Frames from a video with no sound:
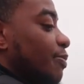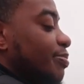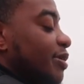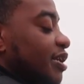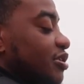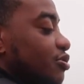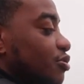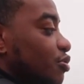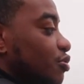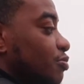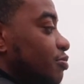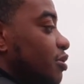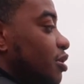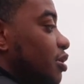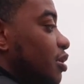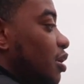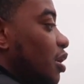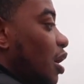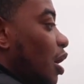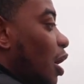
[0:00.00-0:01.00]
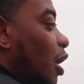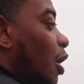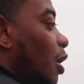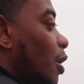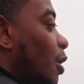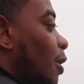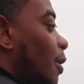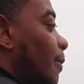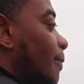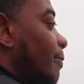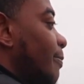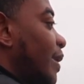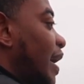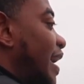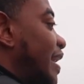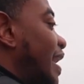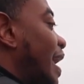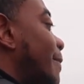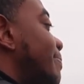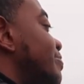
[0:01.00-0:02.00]
with a plus group, um,
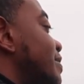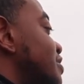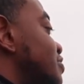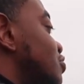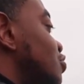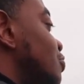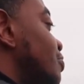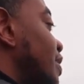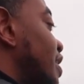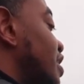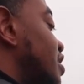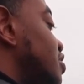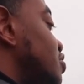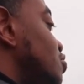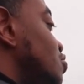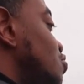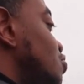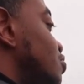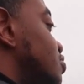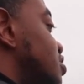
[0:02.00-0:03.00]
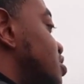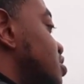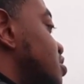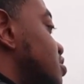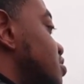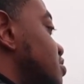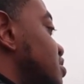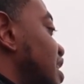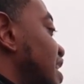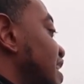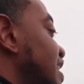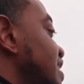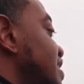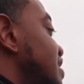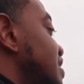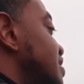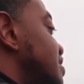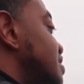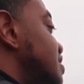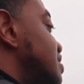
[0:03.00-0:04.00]
and that plus group includes the
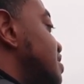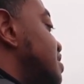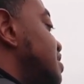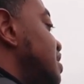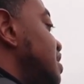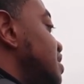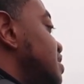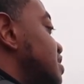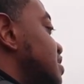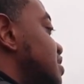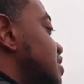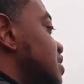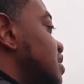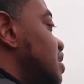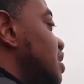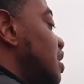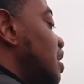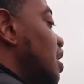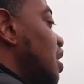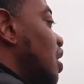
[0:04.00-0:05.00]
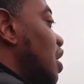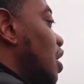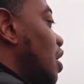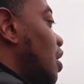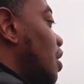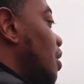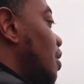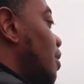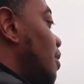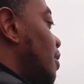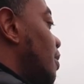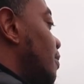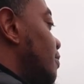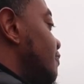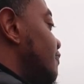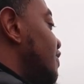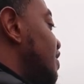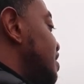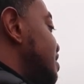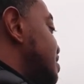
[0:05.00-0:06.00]
heated seats, um,
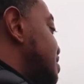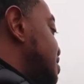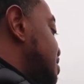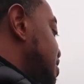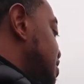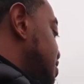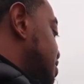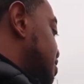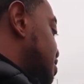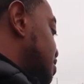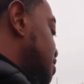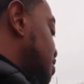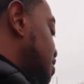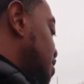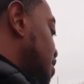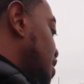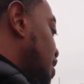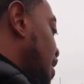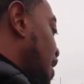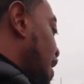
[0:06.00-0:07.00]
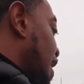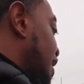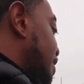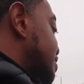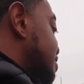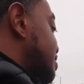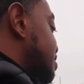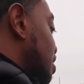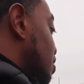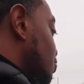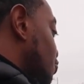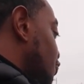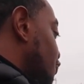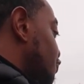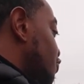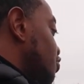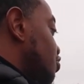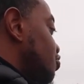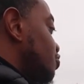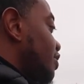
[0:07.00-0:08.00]
vented seats, and a sunroof.
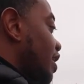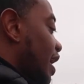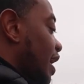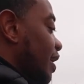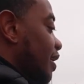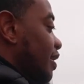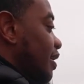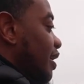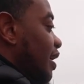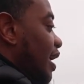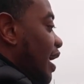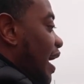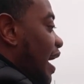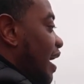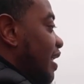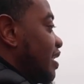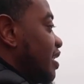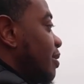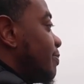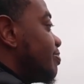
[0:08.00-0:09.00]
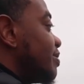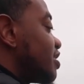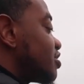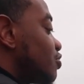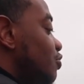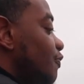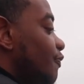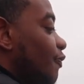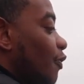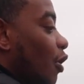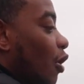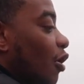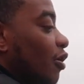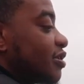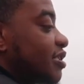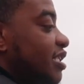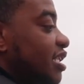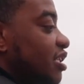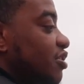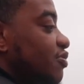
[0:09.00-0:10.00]
You can do that, and then the plus group for
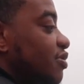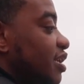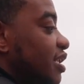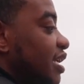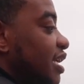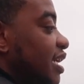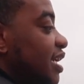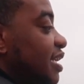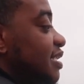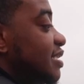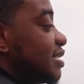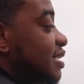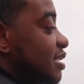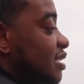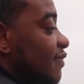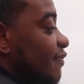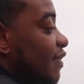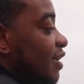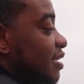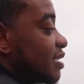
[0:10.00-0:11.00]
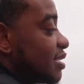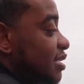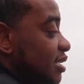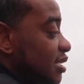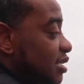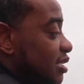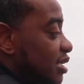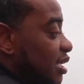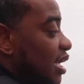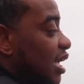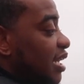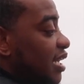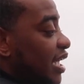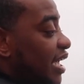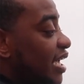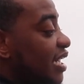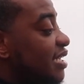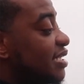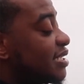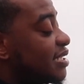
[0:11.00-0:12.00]
R T, you can get the heated seats, the vented seats, the
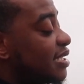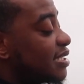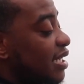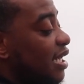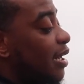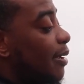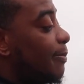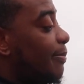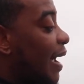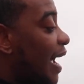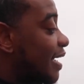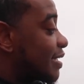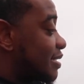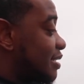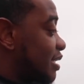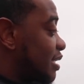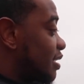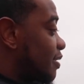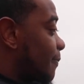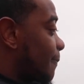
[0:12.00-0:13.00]
heated seats in the back seat,